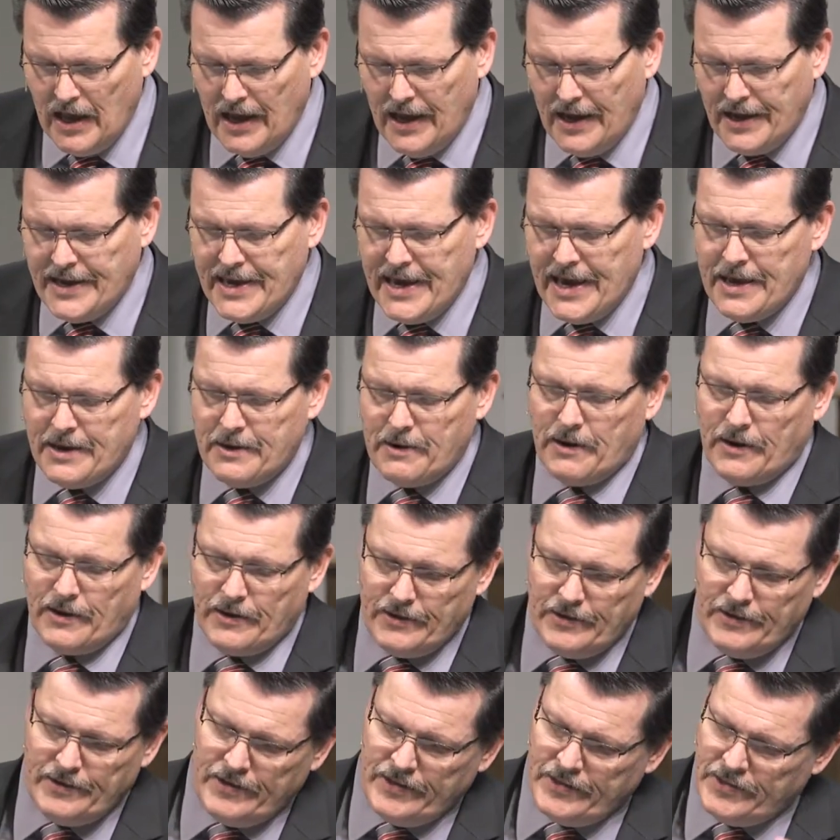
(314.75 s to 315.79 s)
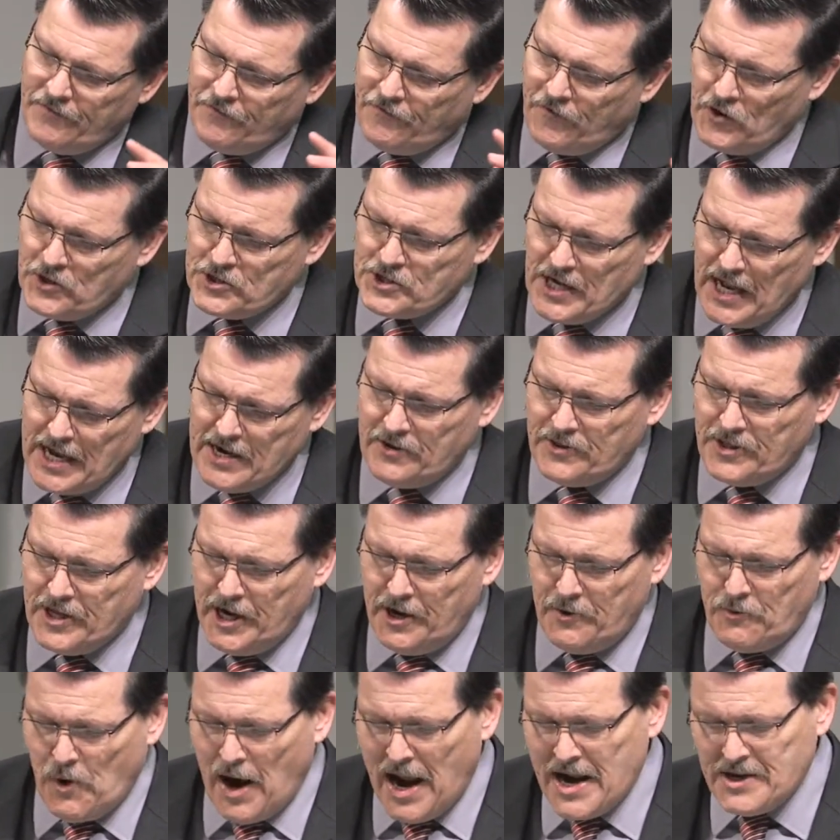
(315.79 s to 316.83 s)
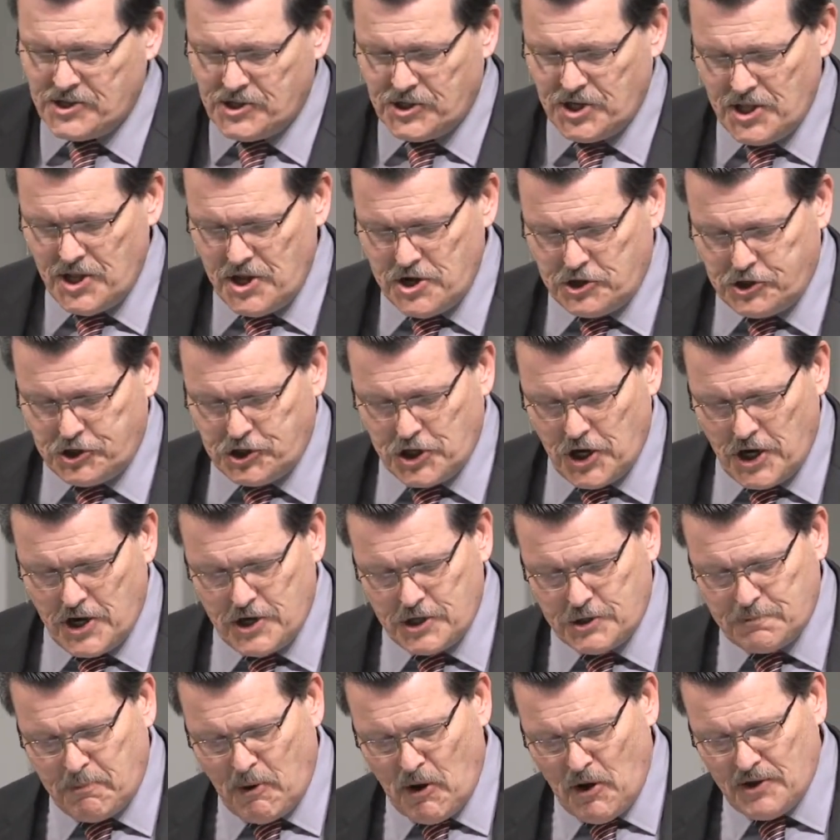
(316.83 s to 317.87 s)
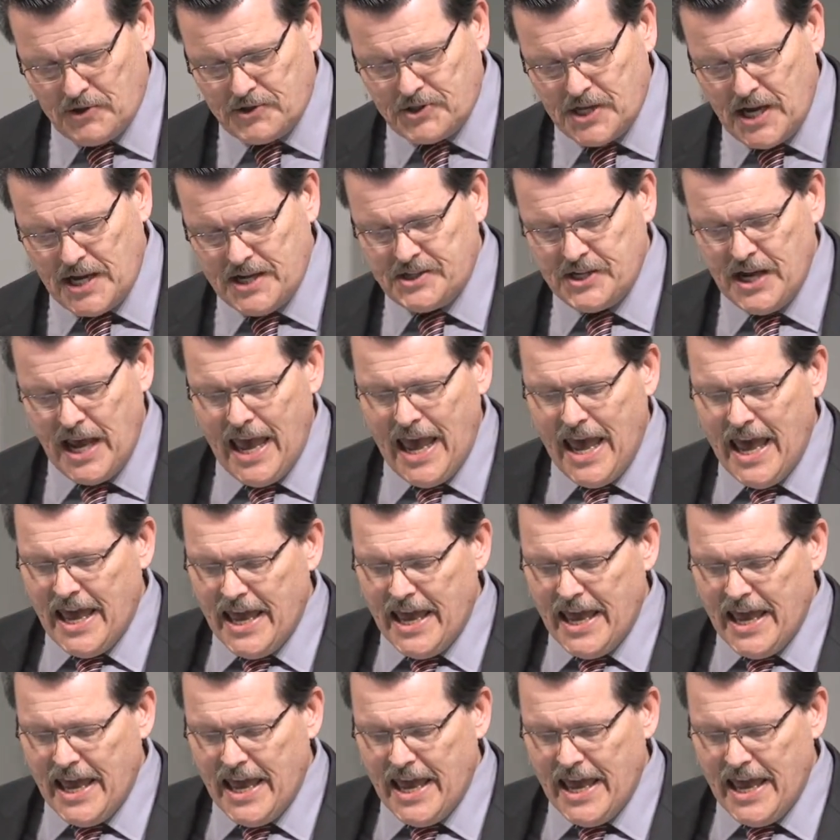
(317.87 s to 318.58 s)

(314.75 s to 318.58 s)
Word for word: Again, in the first letter that he writes to this church, Paul says,